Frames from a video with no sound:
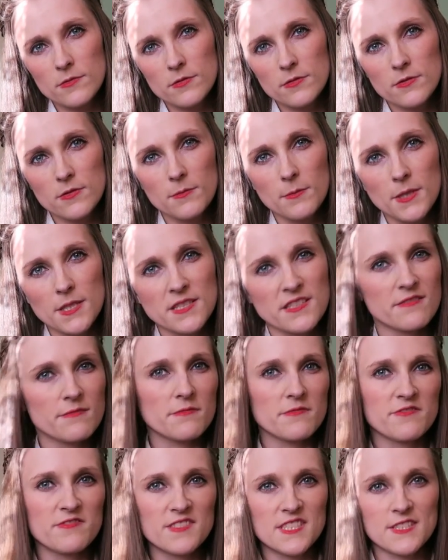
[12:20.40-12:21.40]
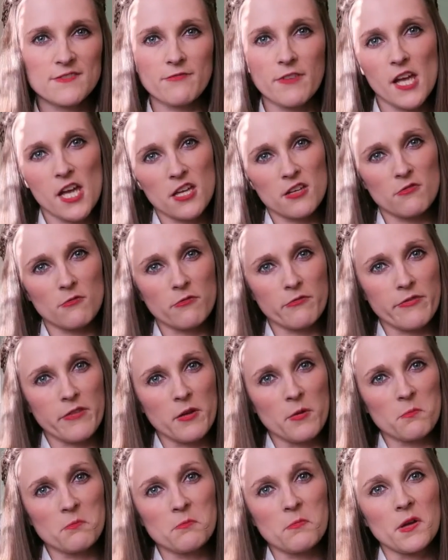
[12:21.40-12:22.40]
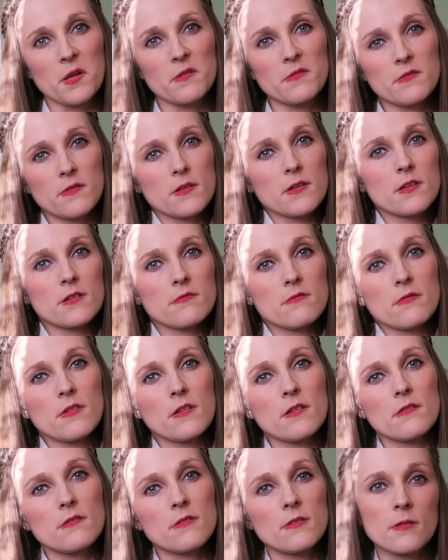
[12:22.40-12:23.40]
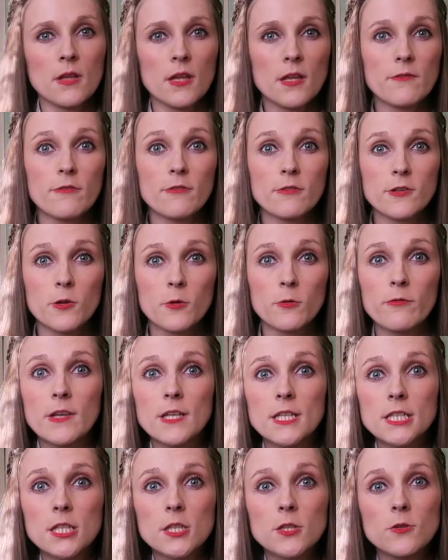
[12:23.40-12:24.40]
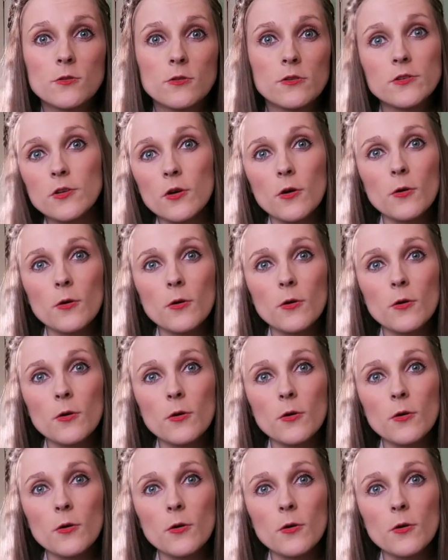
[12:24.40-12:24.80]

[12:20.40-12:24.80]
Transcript: a massive span of them, but they do eventually do the